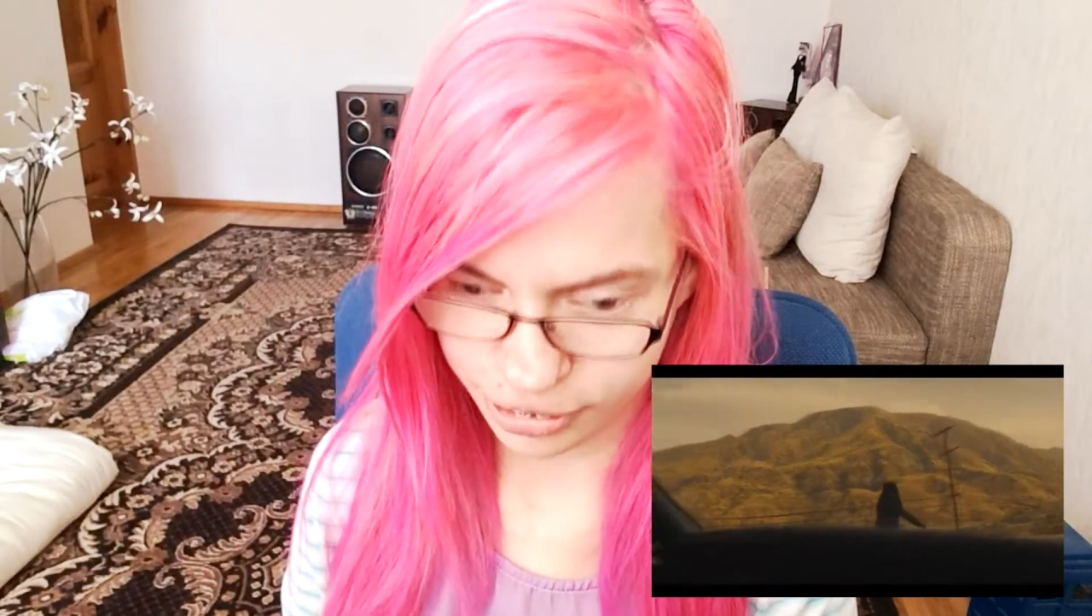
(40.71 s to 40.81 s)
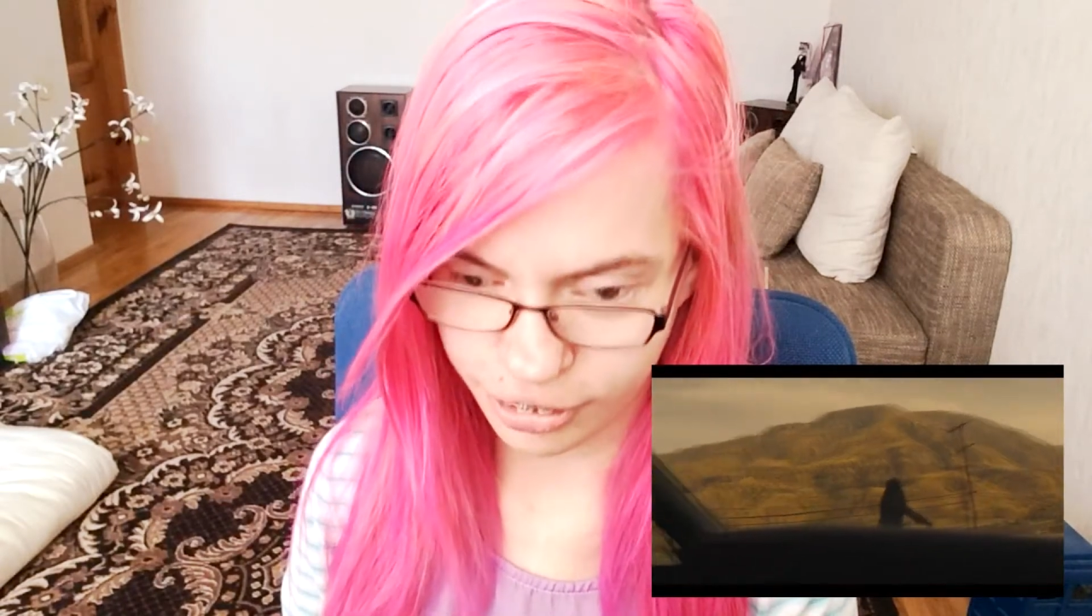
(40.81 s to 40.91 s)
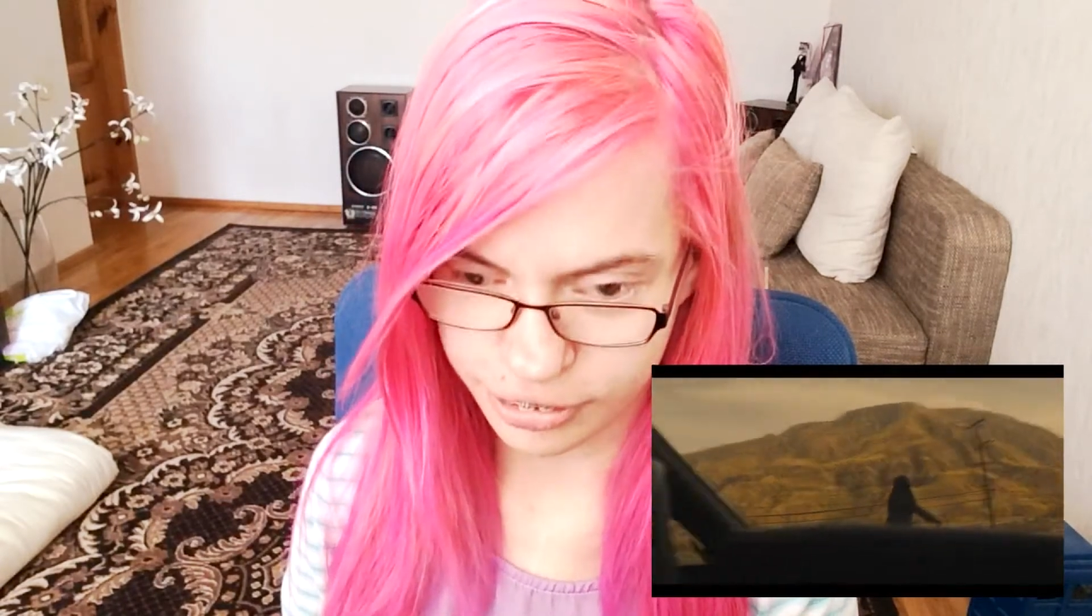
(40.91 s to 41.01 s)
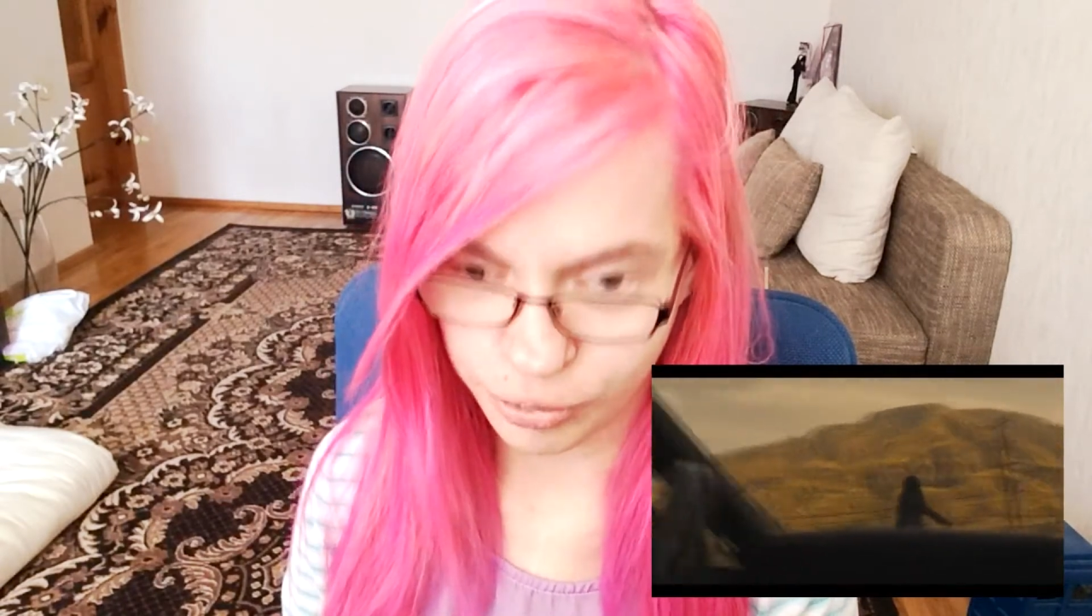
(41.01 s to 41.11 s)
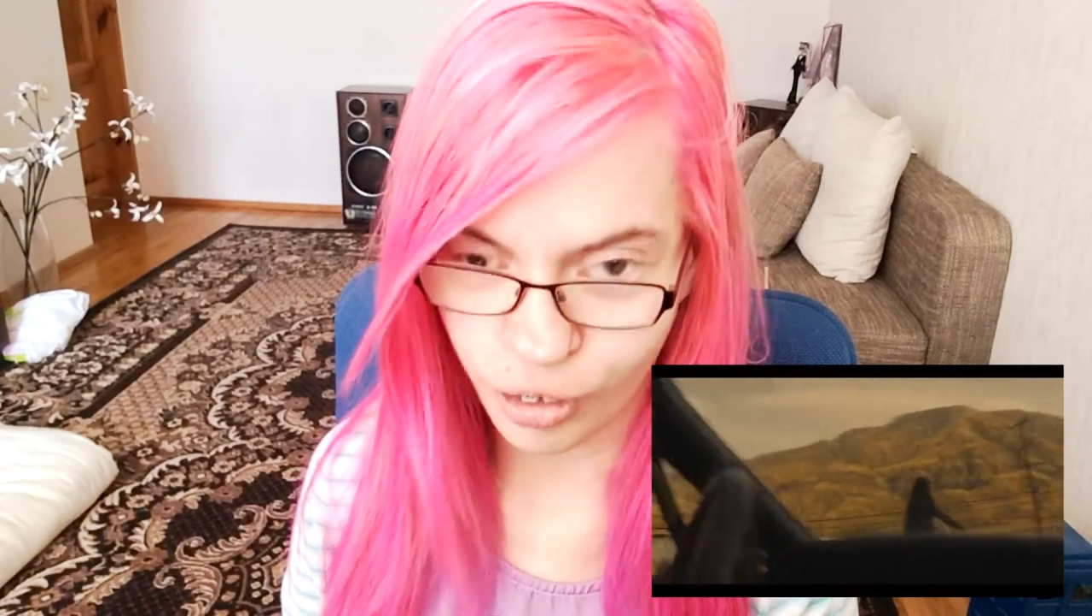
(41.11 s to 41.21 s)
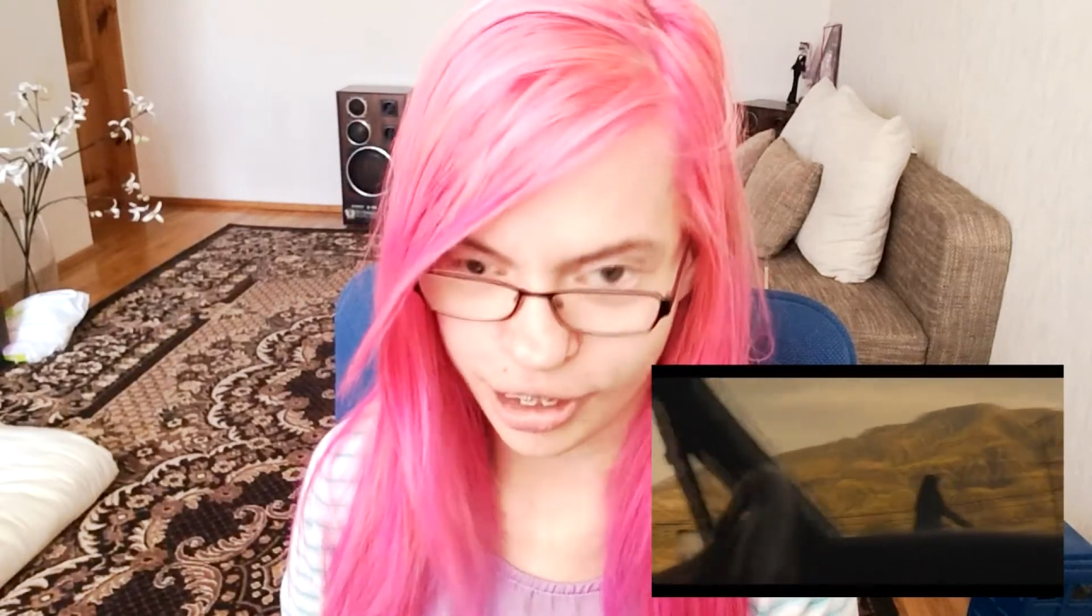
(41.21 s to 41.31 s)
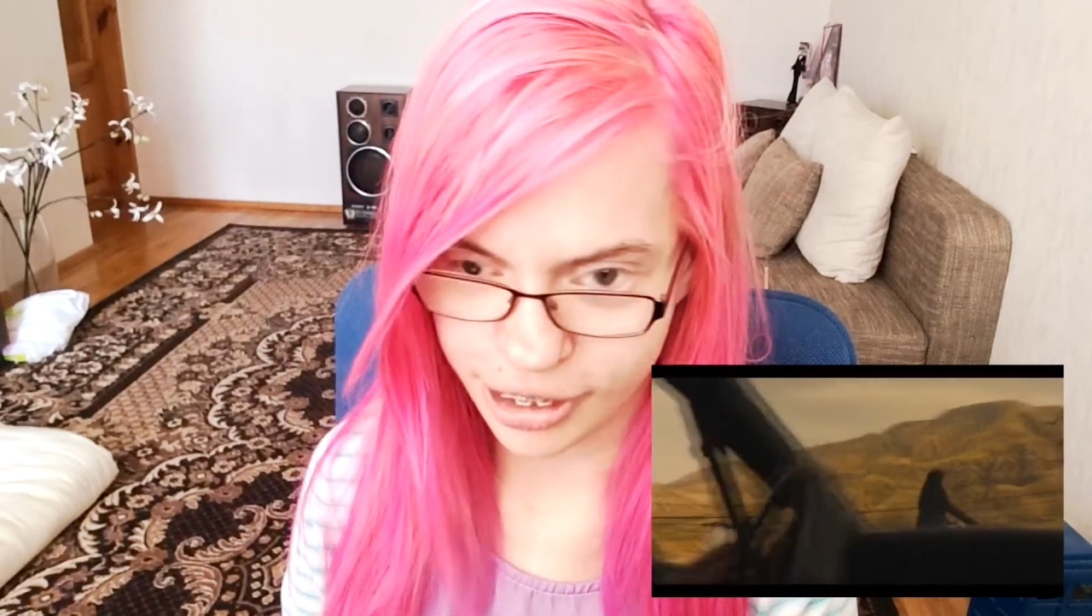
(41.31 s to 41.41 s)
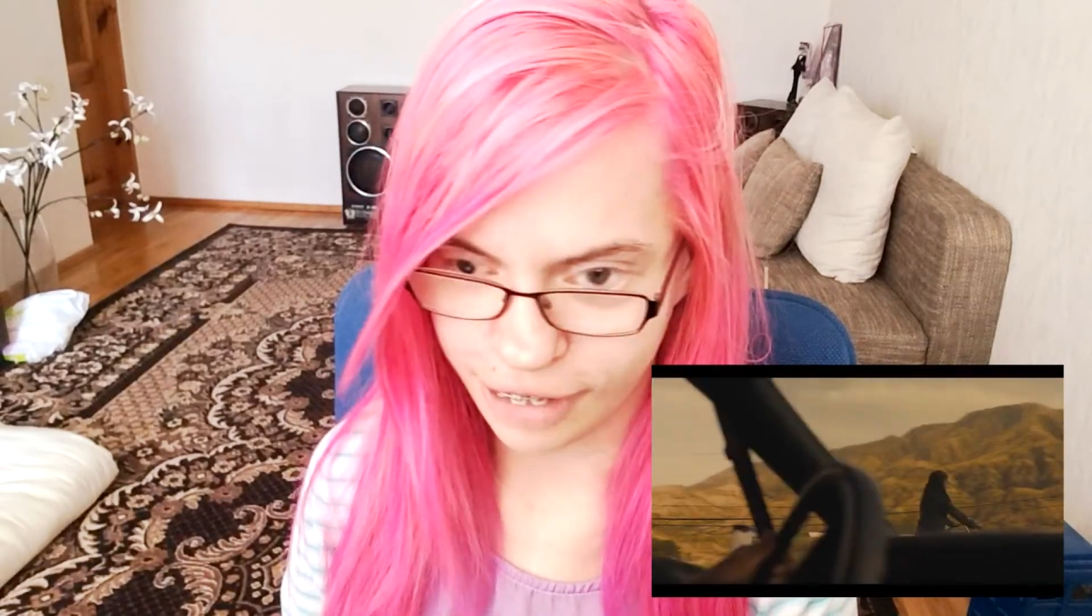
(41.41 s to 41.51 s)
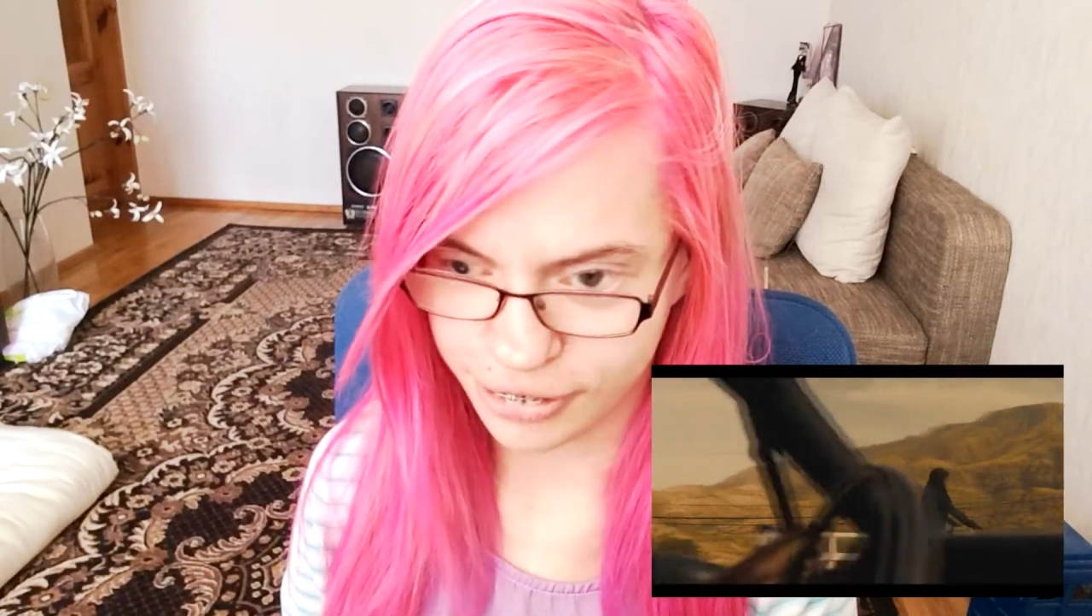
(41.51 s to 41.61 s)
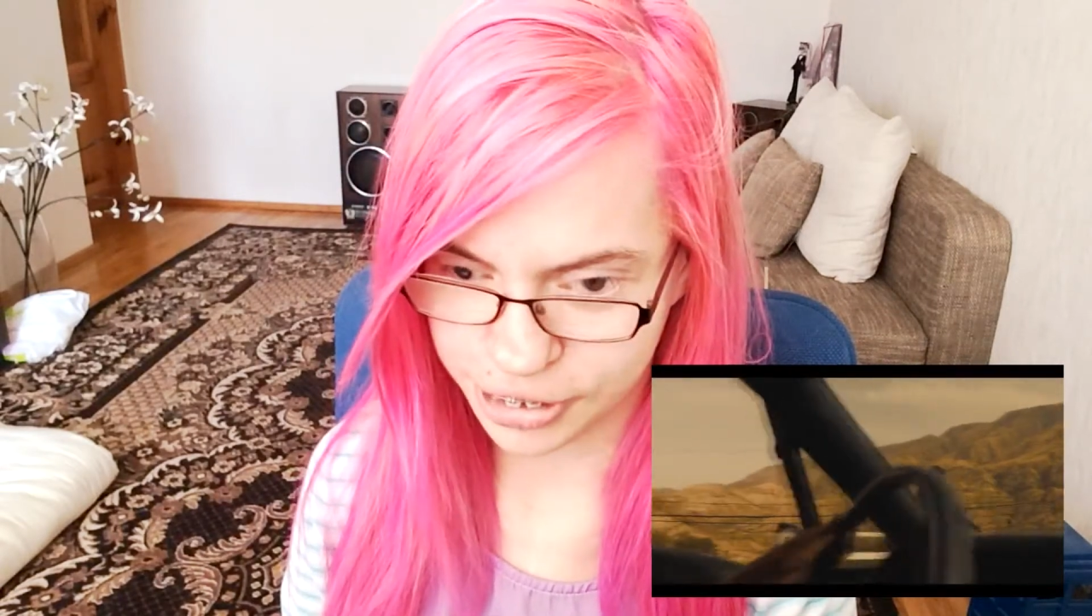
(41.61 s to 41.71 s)
not
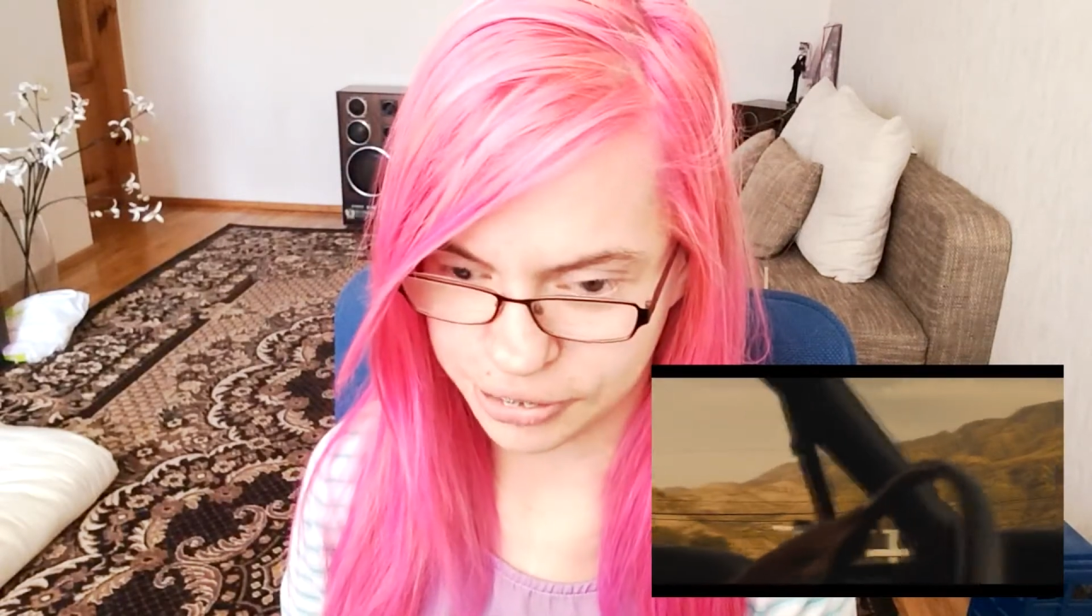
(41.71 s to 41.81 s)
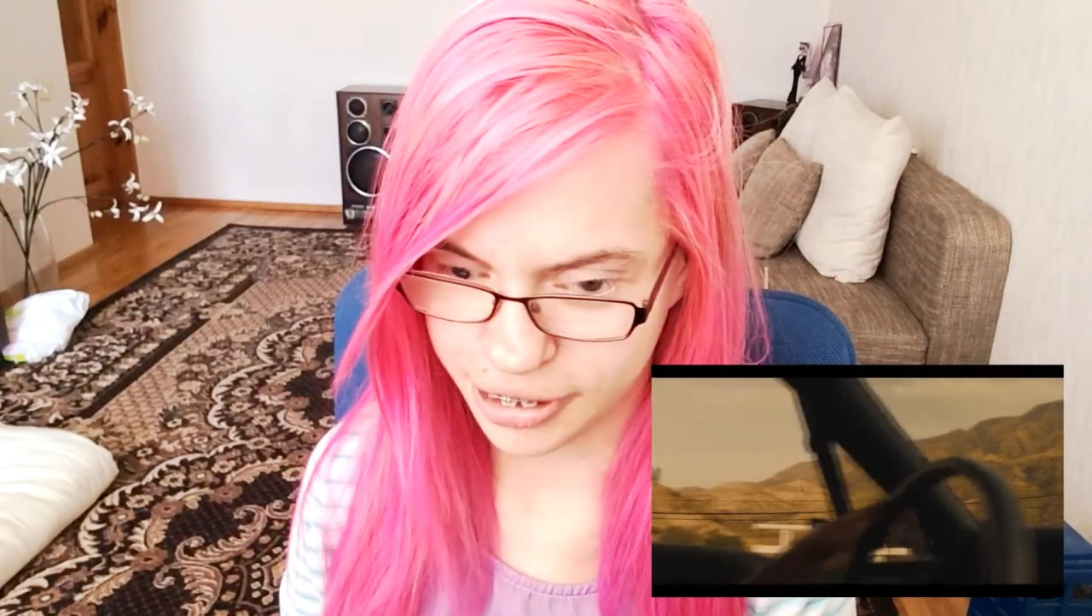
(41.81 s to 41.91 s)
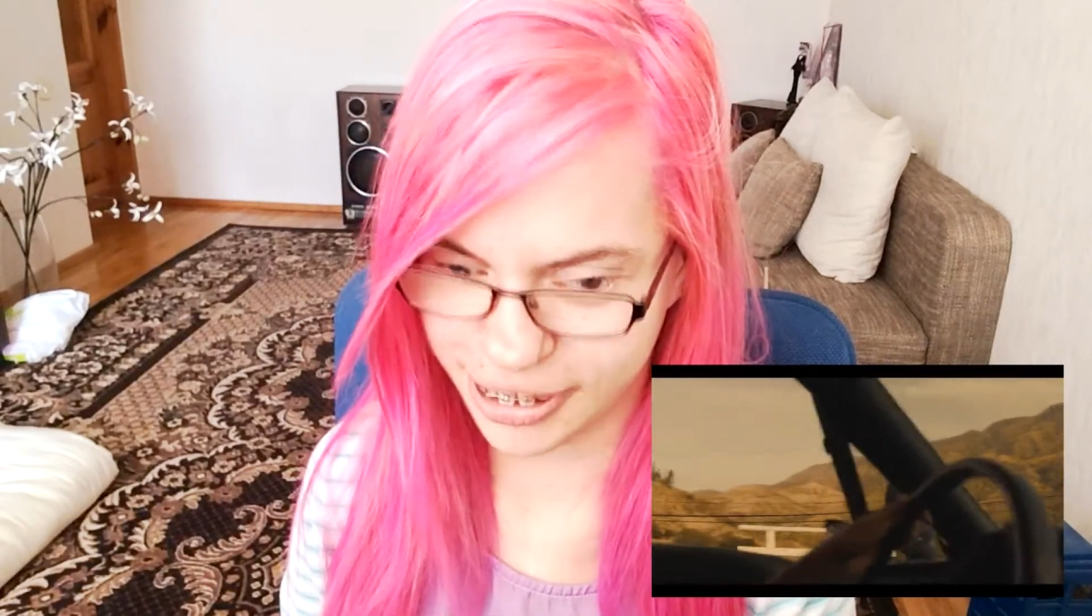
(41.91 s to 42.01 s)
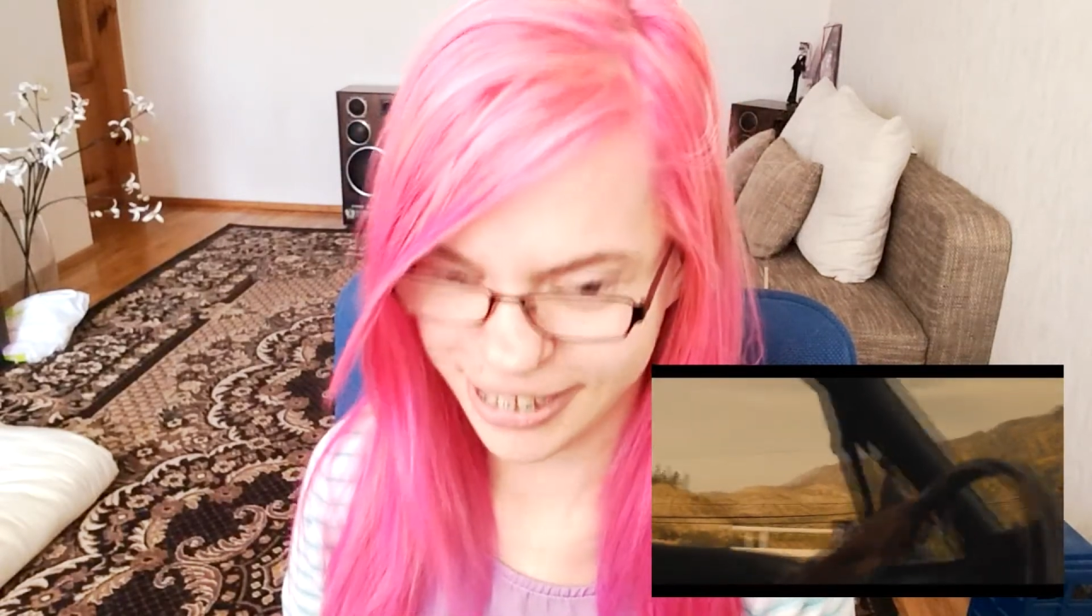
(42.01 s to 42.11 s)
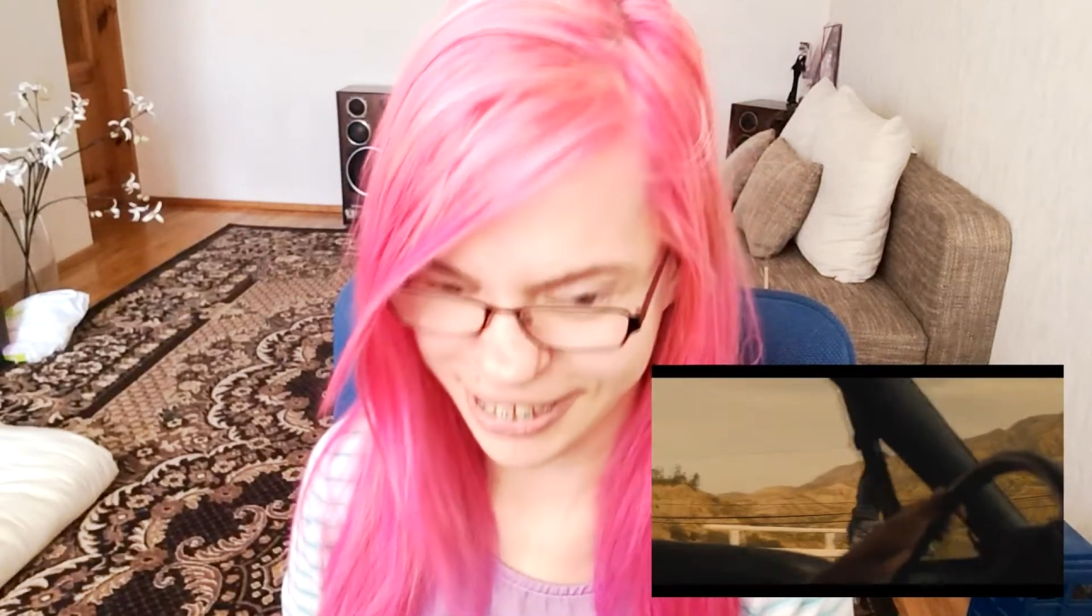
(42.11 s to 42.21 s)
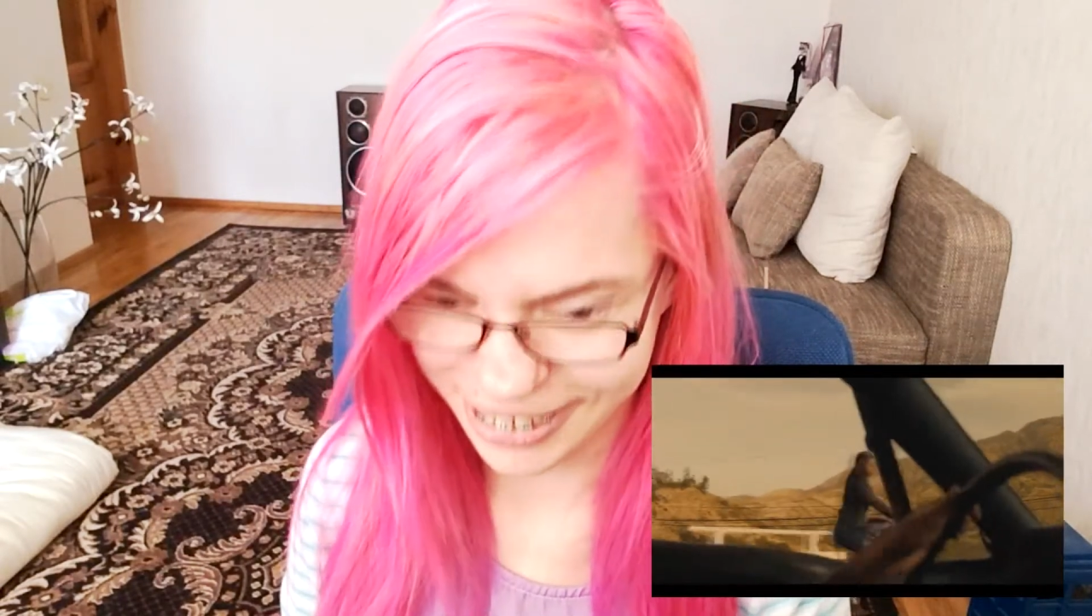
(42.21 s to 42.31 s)
walking down the street.